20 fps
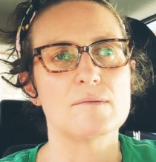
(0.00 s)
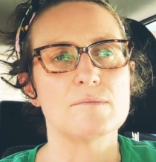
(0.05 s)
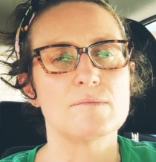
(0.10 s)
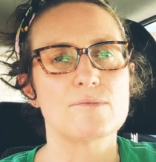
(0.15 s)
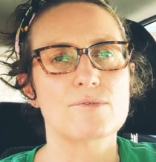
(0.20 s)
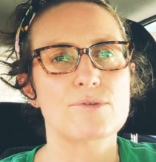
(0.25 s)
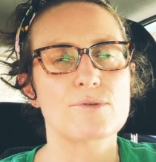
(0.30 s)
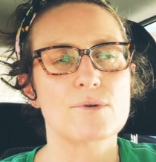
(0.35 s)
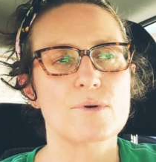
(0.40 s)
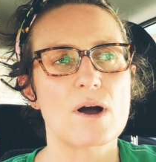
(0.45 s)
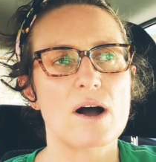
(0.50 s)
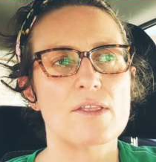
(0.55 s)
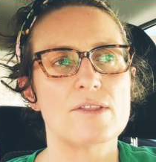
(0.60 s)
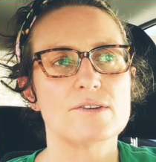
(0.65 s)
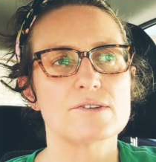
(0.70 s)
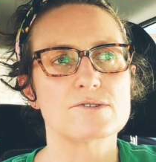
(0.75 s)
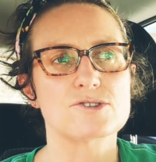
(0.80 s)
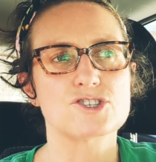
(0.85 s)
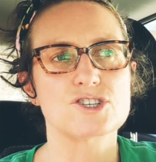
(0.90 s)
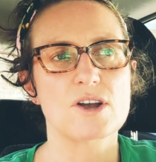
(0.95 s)
through
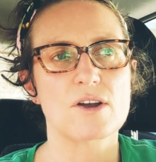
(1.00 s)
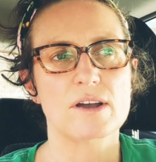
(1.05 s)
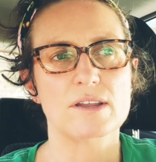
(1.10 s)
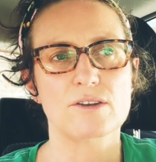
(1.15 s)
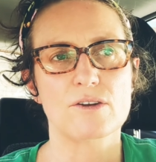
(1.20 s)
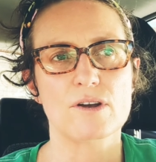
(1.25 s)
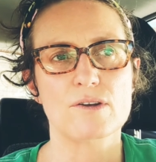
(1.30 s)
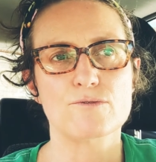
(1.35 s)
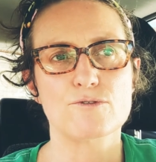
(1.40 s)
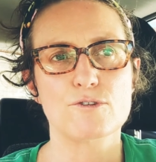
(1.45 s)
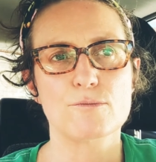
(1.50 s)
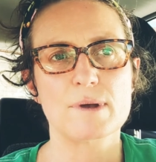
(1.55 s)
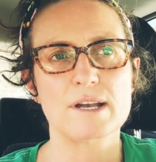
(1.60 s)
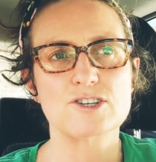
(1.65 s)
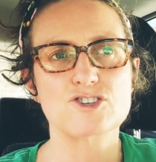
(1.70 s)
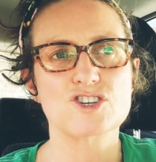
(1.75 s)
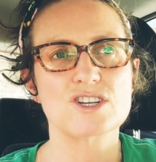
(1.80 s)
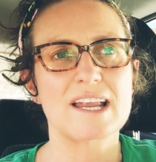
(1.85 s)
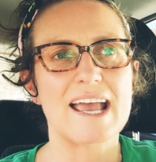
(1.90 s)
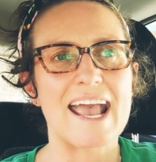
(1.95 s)
others sharing their
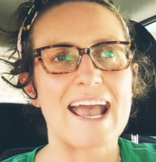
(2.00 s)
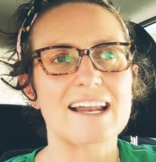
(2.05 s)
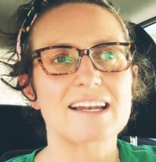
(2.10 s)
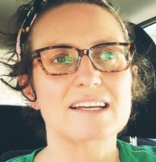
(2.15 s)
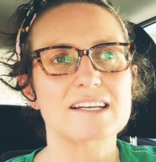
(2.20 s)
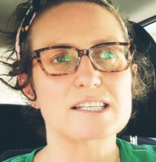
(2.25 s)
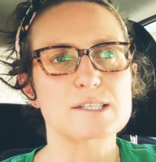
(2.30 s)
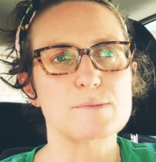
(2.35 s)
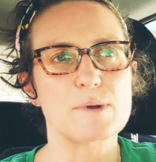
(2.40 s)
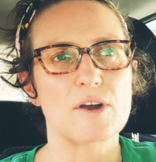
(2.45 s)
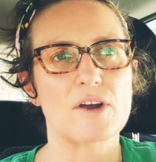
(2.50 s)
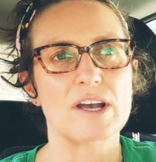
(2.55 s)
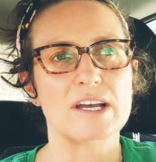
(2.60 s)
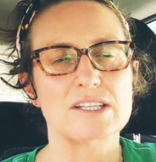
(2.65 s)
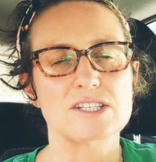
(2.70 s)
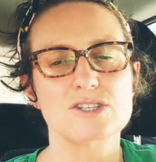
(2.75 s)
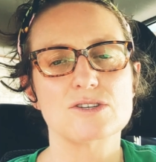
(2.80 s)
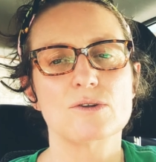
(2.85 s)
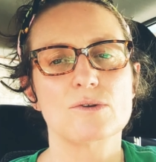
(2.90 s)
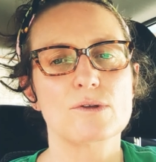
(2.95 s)
information and
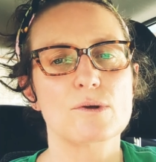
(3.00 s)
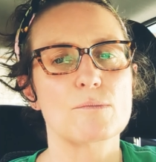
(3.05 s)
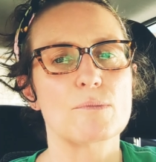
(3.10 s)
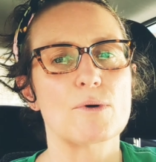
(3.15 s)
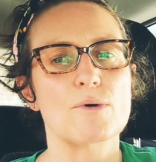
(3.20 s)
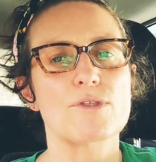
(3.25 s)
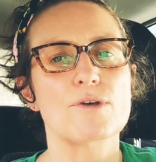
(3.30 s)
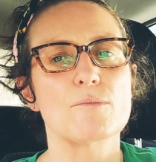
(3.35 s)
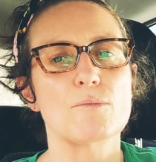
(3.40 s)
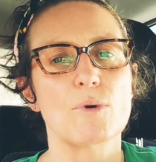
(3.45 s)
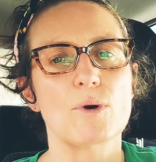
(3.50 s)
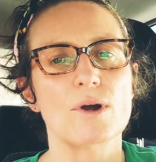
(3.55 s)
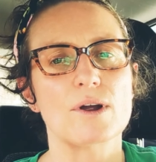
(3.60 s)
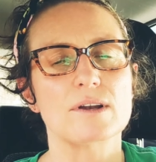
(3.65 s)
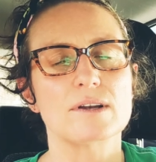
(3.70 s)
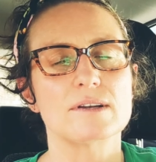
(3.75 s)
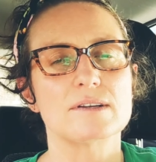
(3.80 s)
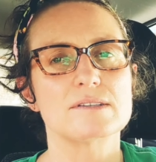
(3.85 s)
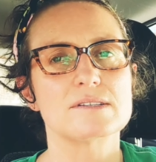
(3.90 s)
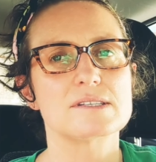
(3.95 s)
experience. You know, they're both
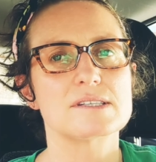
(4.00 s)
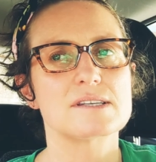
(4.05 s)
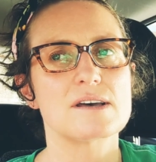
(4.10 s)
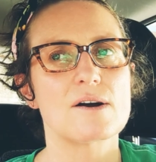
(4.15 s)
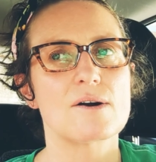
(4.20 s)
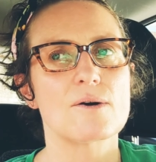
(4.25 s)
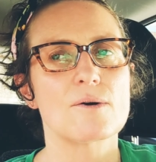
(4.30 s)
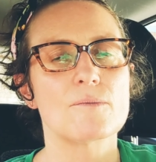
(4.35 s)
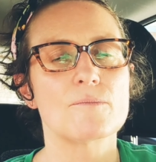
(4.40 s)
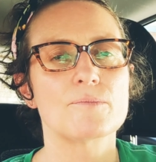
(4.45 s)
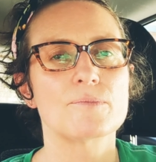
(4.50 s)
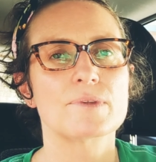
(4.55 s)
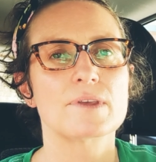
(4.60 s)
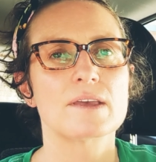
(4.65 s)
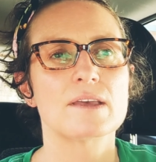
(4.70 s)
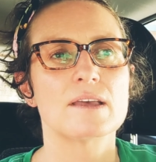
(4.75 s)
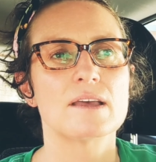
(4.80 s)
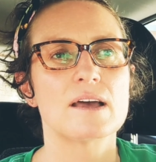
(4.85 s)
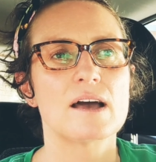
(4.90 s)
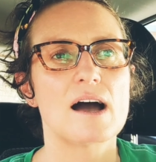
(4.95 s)
important. So
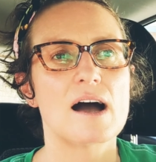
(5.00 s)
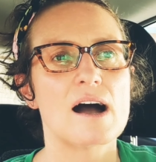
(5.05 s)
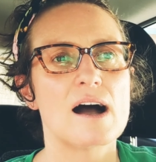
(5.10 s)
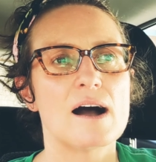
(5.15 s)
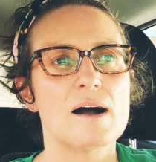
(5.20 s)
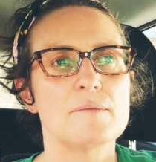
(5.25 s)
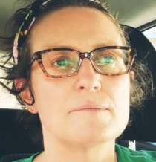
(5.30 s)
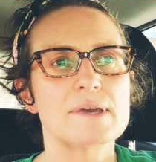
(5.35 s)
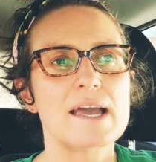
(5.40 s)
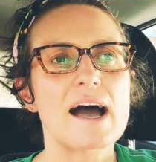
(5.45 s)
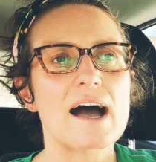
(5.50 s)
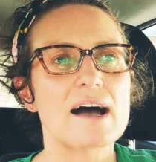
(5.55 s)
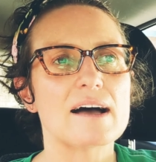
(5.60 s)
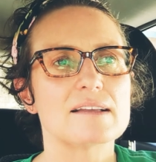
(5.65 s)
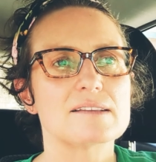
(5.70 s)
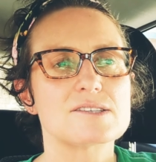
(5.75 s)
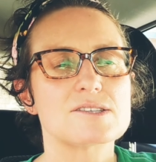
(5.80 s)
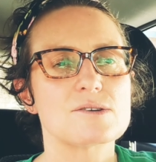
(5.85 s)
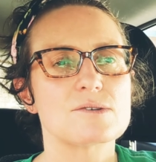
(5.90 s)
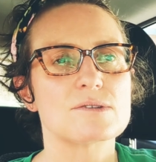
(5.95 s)
yeah,
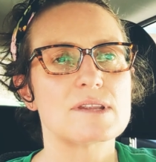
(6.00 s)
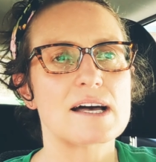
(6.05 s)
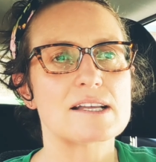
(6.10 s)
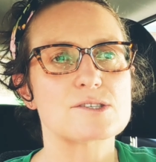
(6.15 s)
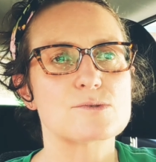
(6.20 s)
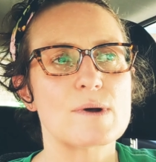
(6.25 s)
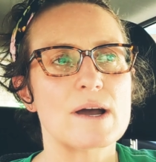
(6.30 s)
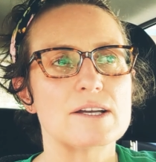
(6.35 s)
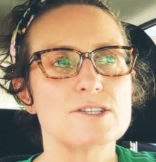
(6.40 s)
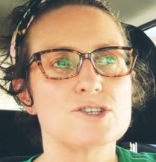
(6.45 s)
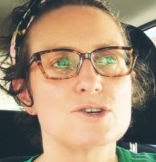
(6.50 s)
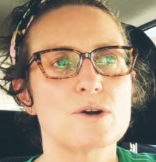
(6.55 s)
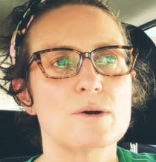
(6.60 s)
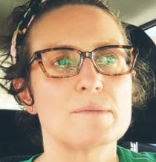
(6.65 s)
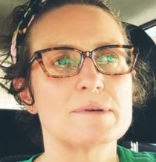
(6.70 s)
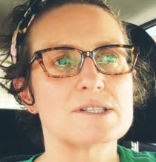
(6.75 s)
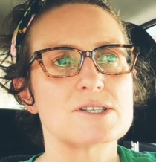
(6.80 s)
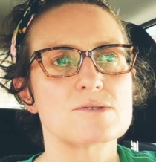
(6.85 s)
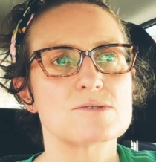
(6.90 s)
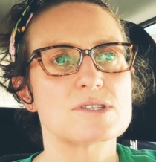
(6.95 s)
so that's why I do them.
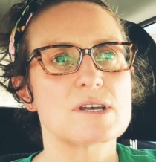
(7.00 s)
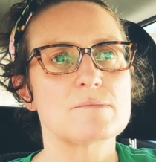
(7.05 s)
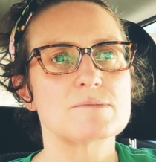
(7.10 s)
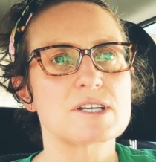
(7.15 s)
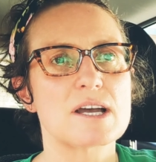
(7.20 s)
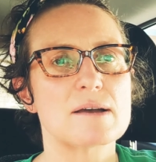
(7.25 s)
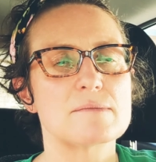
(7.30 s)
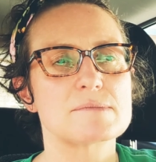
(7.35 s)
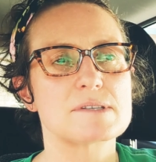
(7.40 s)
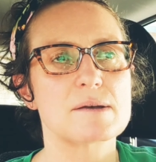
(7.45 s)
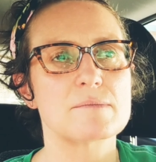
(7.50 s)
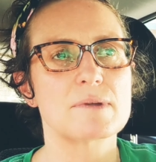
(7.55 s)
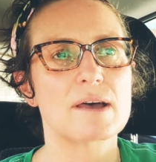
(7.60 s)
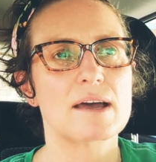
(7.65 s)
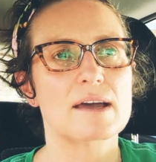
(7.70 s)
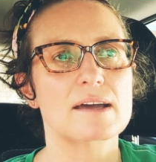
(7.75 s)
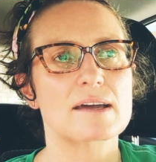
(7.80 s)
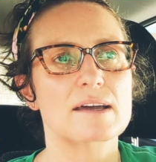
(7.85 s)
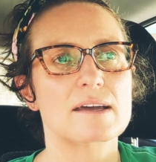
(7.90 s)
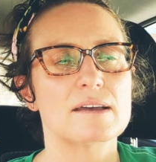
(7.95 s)
And so sometimes I'm
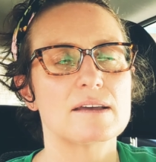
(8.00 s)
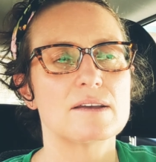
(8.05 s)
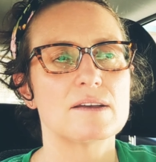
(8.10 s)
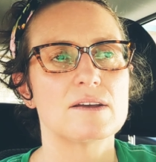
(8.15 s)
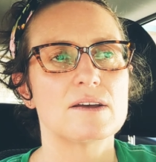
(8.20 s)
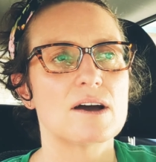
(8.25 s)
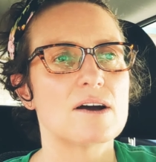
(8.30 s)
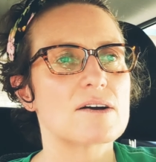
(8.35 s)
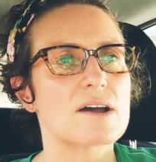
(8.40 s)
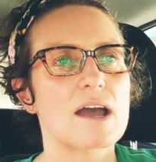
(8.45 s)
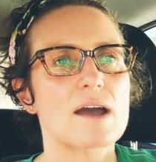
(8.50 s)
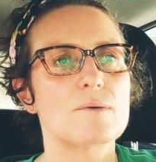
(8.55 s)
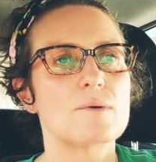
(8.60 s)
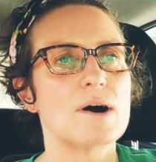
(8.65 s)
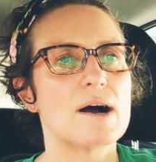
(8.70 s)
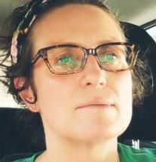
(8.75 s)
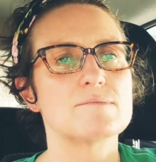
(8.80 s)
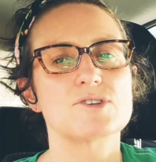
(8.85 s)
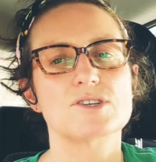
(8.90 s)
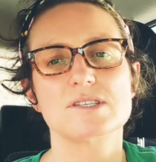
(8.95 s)
like, okay, well,
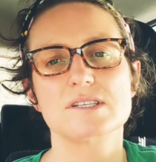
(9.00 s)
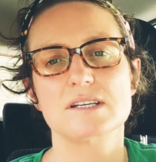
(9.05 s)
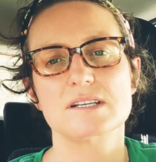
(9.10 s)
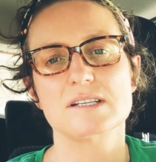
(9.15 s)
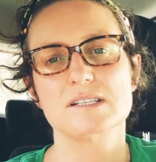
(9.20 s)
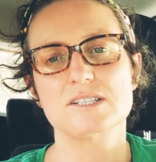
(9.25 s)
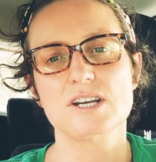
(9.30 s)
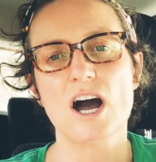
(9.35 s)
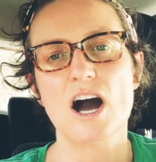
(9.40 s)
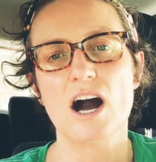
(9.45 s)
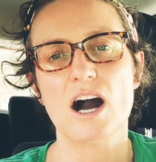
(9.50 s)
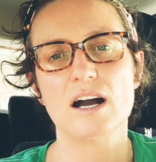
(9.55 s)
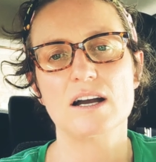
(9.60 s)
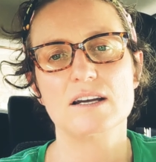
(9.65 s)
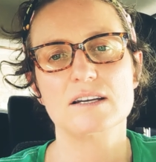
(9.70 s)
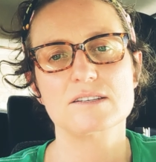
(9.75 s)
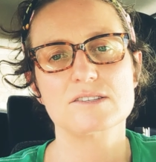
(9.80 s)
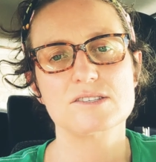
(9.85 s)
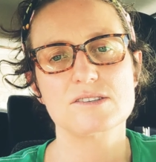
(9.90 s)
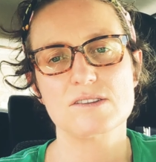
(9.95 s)
I'm just gonna talk
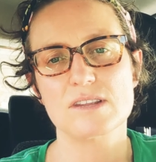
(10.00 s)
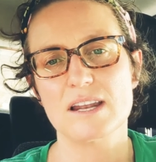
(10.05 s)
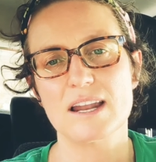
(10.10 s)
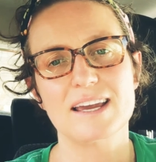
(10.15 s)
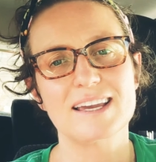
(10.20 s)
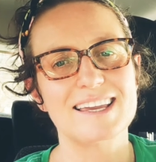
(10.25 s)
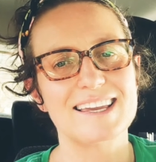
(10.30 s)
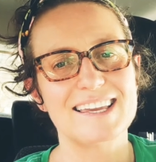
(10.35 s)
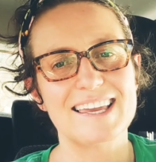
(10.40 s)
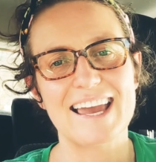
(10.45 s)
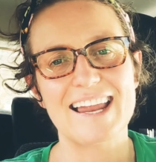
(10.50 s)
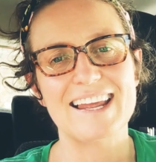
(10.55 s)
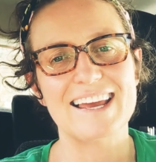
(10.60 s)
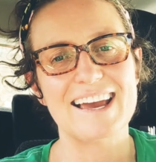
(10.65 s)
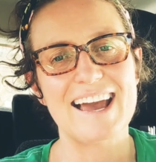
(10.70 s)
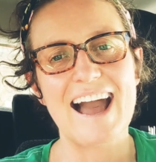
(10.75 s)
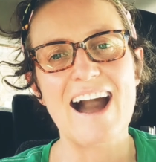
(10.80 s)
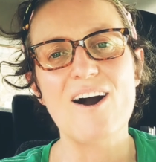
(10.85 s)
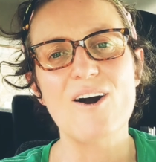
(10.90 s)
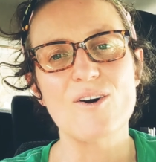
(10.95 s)
so that I can get it
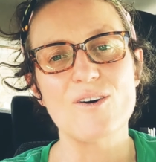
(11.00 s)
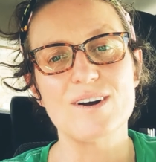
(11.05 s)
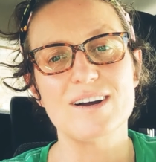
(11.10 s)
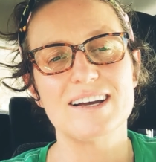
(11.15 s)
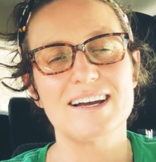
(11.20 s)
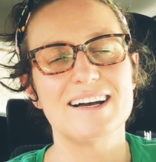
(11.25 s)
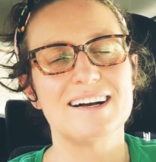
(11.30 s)
out,